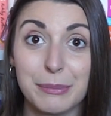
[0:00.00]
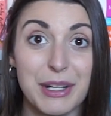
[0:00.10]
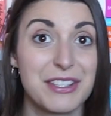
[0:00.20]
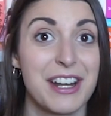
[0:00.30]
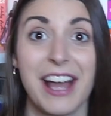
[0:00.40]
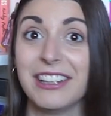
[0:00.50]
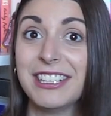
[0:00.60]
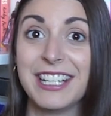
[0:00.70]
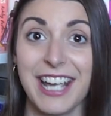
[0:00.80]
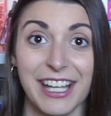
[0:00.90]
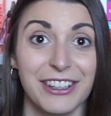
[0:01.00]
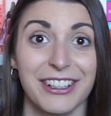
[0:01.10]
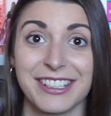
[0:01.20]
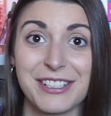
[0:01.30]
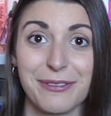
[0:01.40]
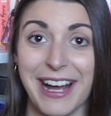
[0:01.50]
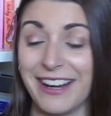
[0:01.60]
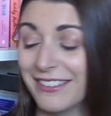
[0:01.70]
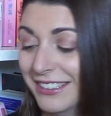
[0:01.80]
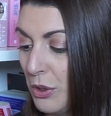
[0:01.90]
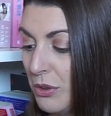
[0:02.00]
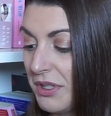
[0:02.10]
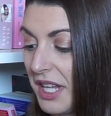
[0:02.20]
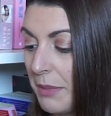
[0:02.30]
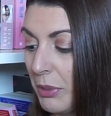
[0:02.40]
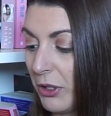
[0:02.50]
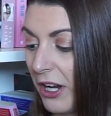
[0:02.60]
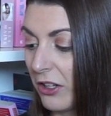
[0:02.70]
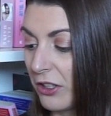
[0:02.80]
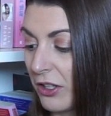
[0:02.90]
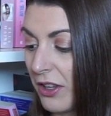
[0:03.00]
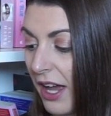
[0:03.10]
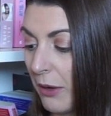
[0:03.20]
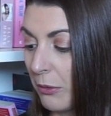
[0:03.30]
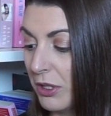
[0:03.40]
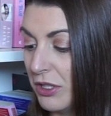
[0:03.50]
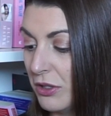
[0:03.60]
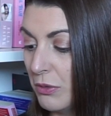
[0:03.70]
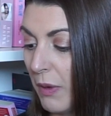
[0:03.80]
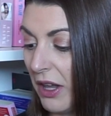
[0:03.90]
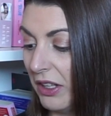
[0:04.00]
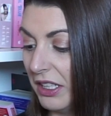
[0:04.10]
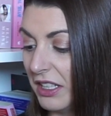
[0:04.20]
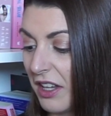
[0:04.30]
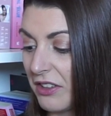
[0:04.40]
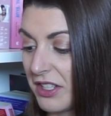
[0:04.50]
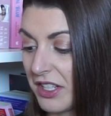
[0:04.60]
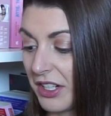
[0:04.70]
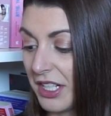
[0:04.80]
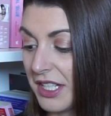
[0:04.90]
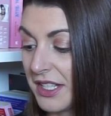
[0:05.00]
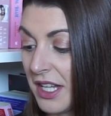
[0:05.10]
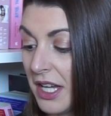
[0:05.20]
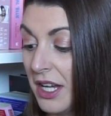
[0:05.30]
Personality and looks. Wow. Who's a book character that would do well in another series?